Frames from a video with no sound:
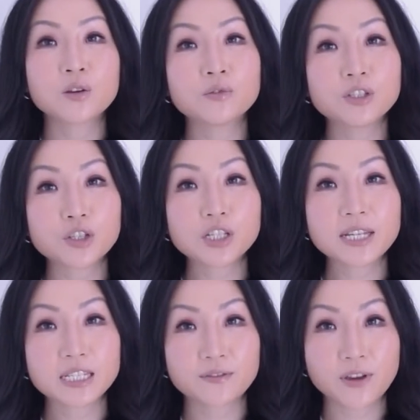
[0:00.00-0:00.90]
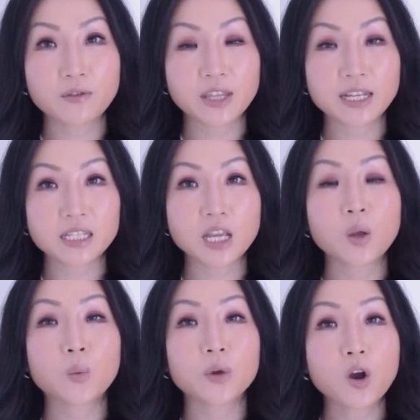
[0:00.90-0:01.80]
Research has found that
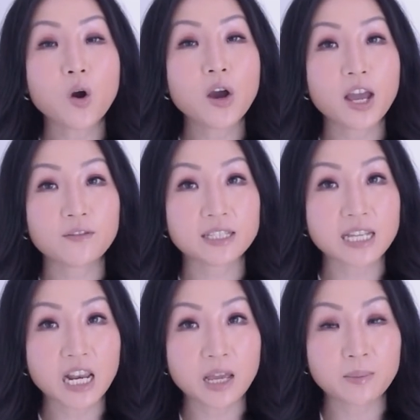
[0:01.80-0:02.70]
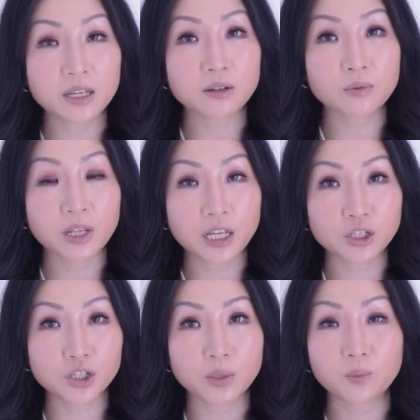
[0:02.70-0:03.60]
we all have a dynamic
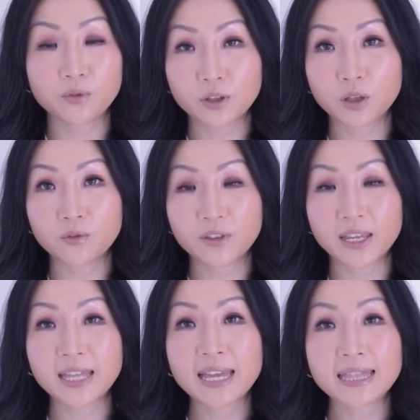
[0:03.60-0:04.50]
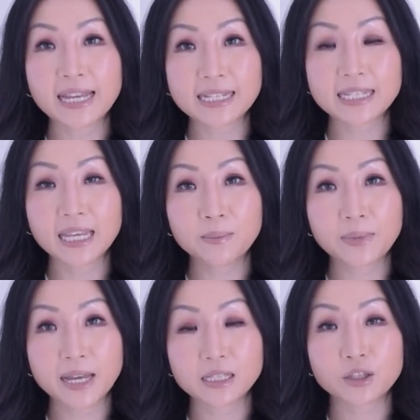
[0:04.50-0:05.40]
relationship with clothing that
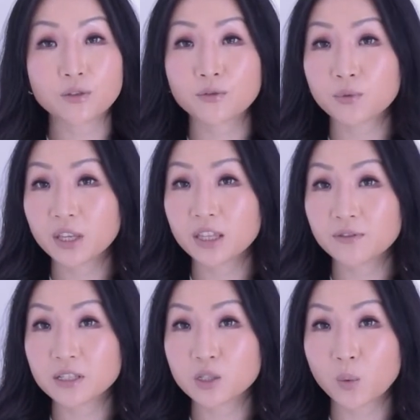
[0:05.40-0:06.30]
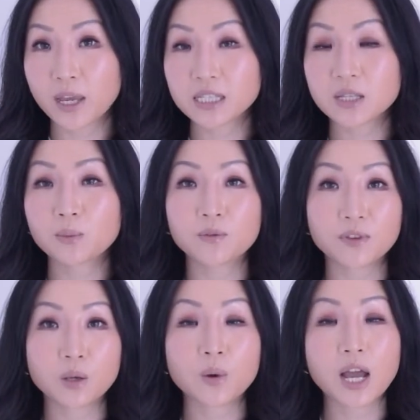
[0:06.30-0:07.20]
impacts the three different ways we
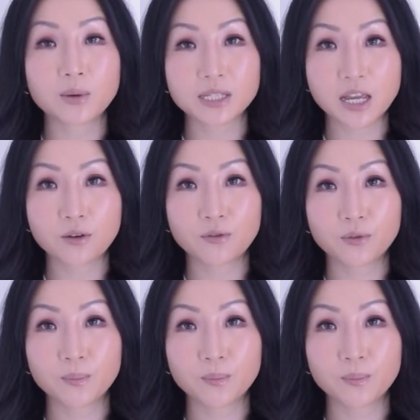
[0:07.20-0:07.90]
view ourselves: